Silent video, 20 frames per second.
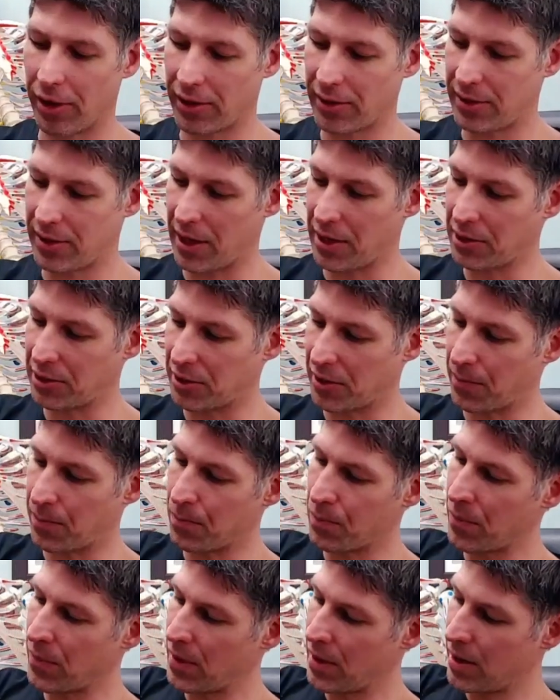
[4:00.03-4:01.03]
extension.
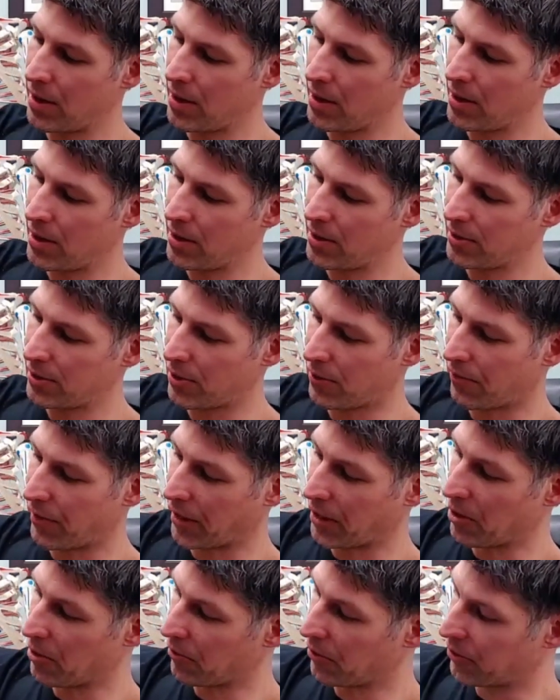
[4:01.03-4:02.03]
So if I
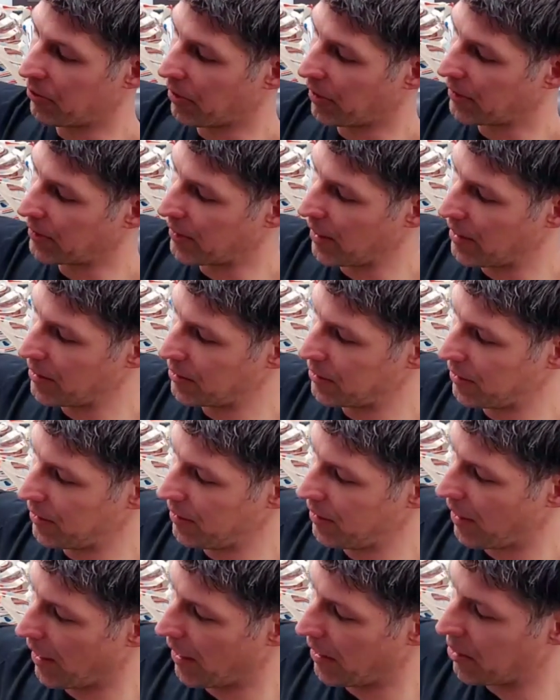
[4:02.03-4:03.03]
go through
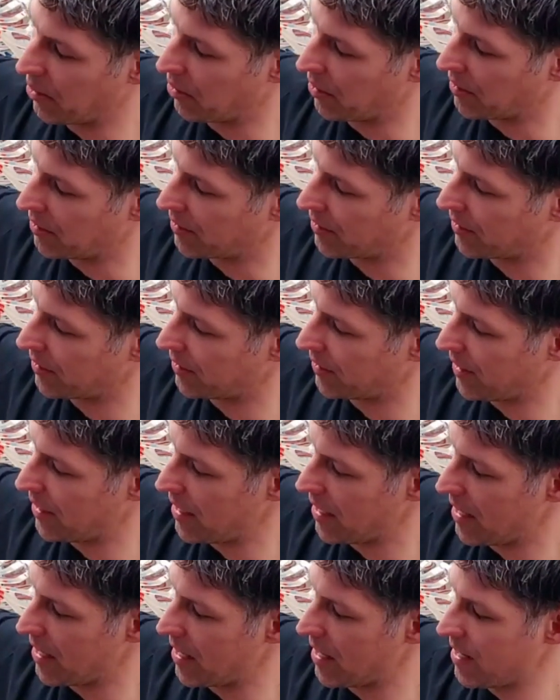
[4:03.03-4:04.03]
extension and you can
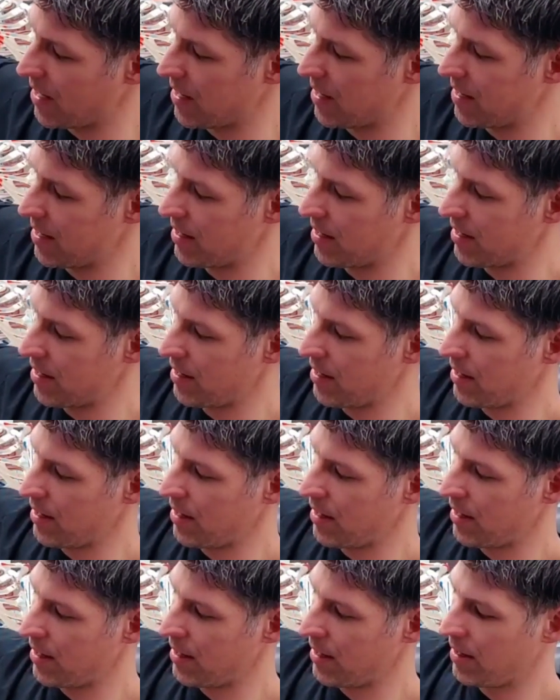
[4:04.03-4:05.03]
see
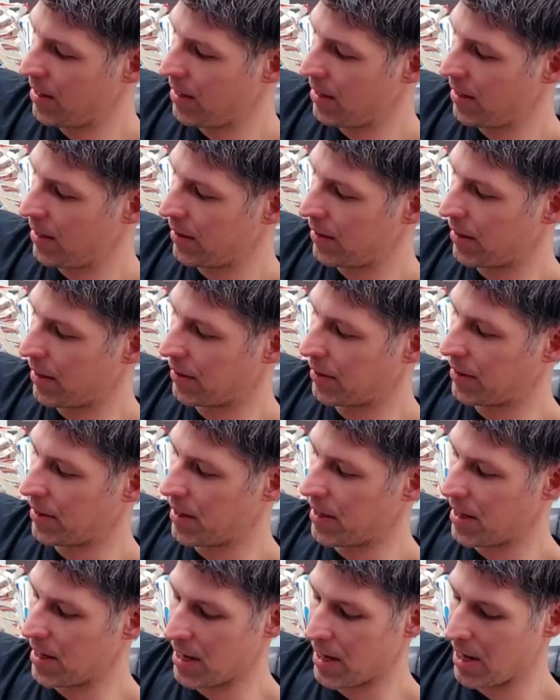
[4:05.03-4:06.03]
that
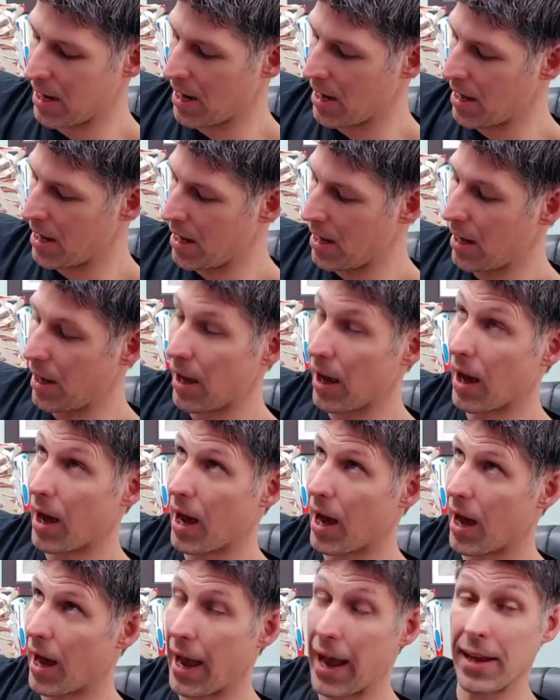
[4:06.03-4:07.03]
the
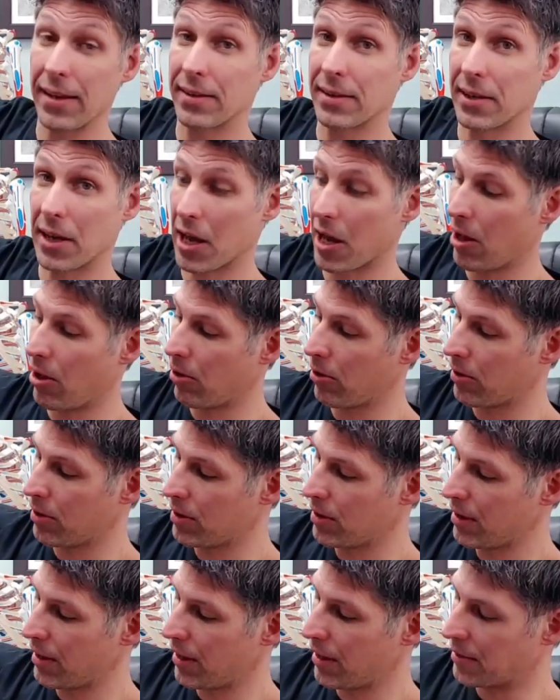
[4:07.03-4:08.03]
uh, ACL
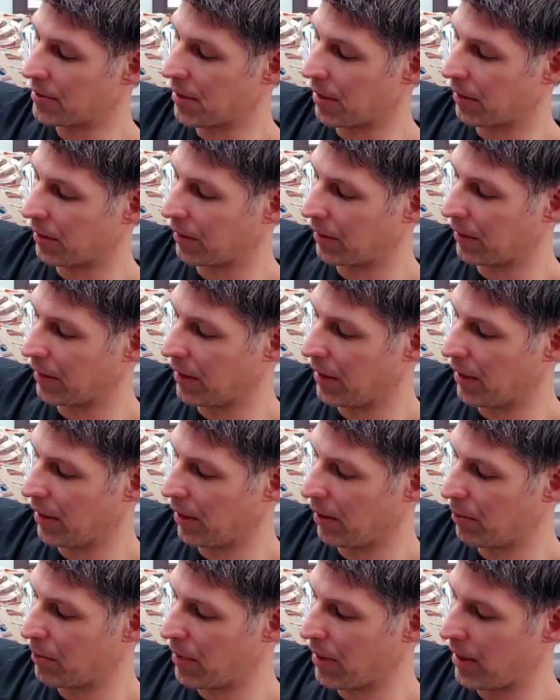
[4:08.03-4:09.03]
is a
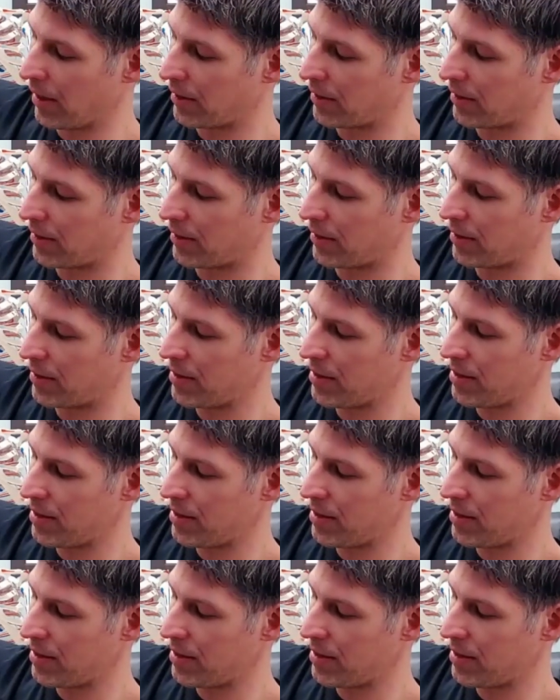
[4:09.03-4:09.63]
little bit